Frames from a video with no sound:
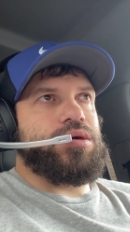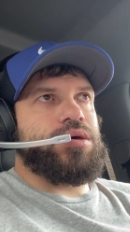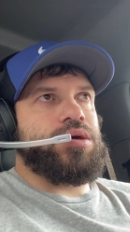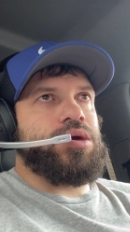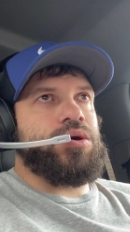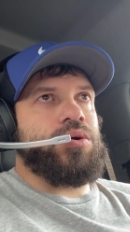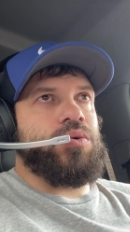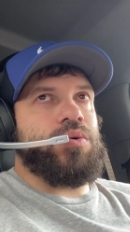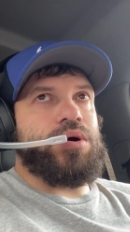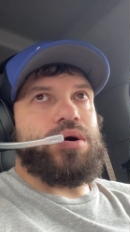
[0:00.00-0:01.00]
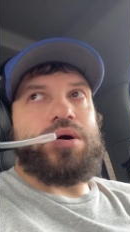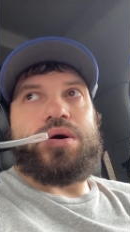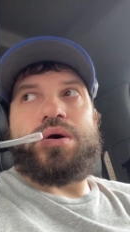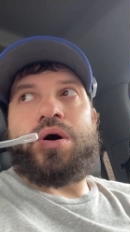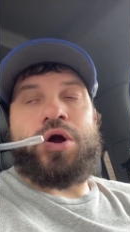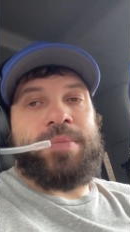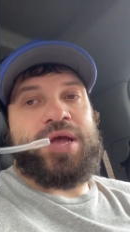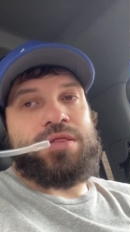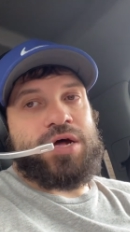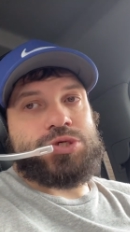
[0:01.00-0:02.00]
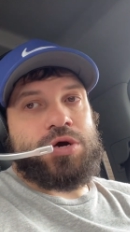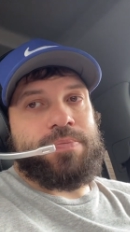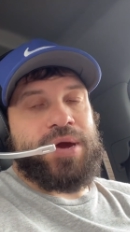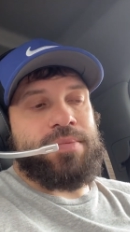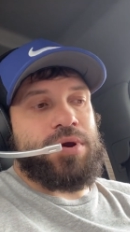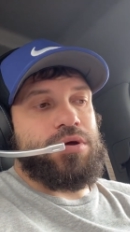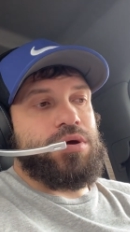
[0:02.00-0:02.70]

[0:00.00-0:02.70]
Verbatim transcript: you are making that truck payment.